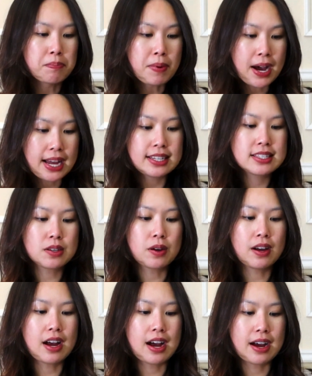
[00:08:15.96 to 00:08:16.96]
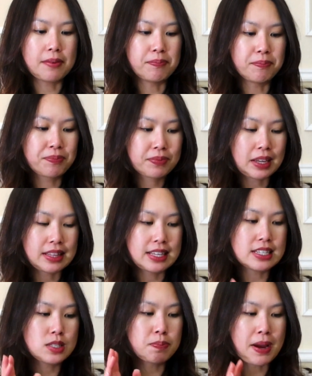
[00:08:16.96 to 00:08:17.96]
But um,
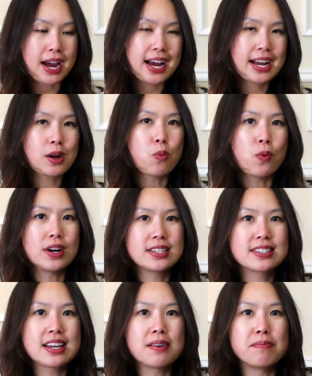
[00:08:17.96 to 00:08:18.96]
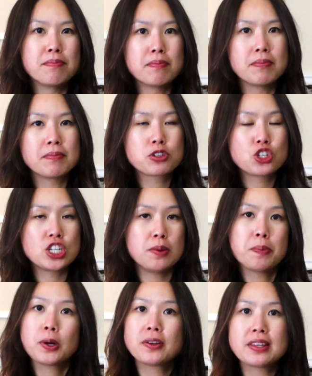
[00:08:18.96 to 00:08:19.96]
this bag was
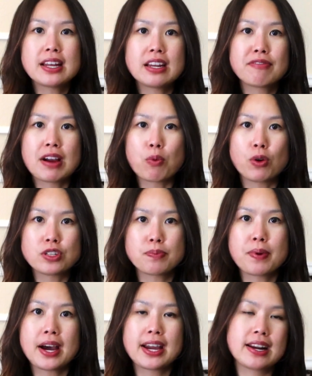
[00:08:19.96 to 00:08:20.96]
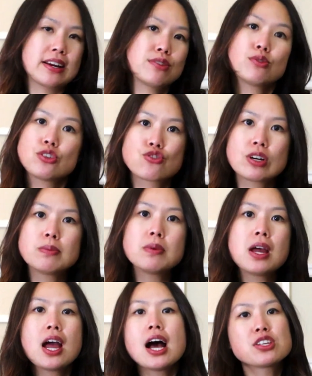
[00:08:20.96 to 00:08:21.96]
cheaper than if I were to buy it at
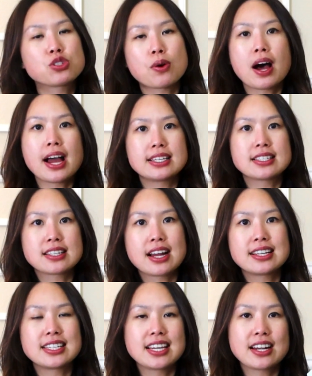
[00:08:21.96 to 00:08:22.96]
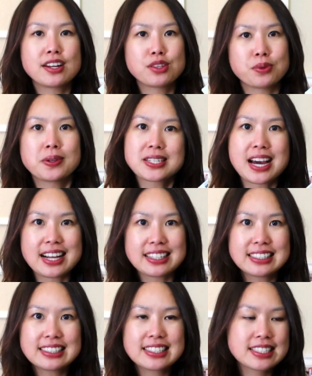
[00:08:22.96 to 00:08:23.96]
Nordstrom. So I decided to get it through
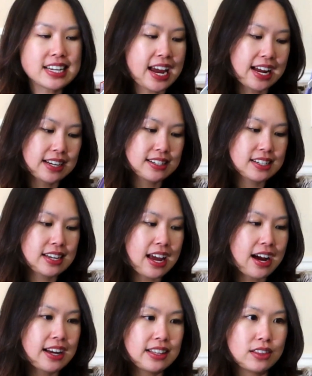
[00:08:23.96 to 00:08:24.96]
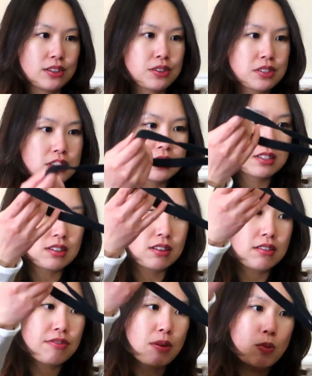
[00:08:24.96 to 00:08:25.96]
Italist and yeah, it looks
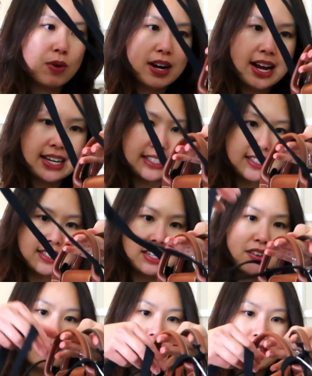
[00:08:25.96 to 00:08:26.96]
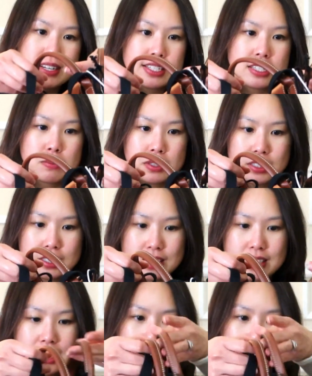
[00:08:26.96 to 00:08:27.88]
from what I can see, very similar.